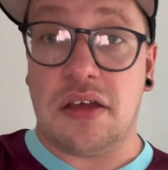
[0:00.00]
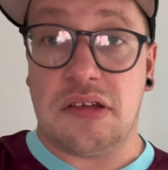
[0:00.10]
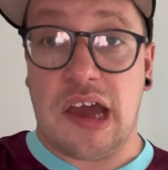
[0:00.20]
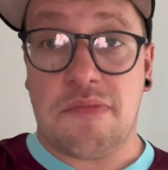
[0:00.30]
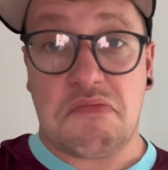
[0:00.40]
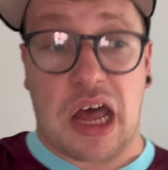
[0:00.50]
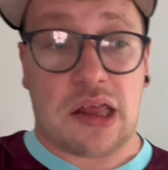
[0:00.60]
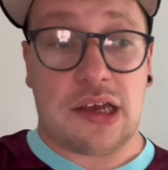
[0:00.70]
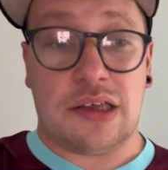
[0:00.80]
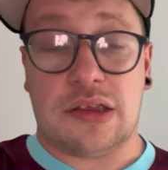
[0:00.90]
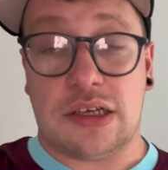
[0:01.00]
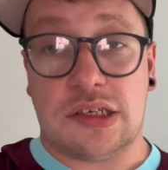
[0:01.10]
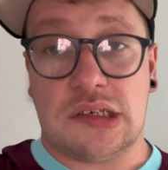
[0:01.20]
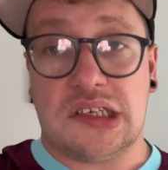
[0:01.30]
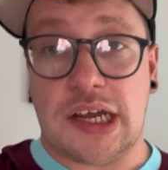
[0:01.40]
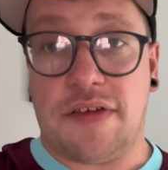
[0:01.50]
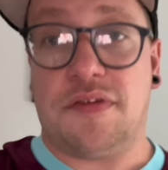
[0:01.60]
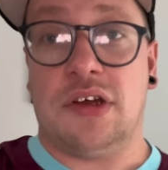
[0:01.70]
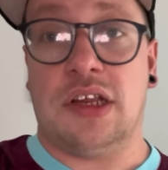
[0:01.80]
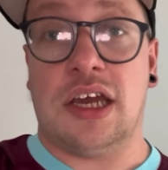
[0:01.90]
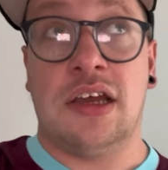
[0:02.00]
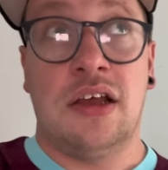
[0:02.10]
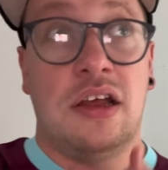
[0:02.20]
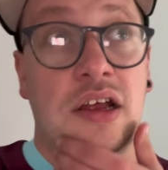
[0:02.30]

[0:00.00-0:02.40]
yeah, I think there's definitely,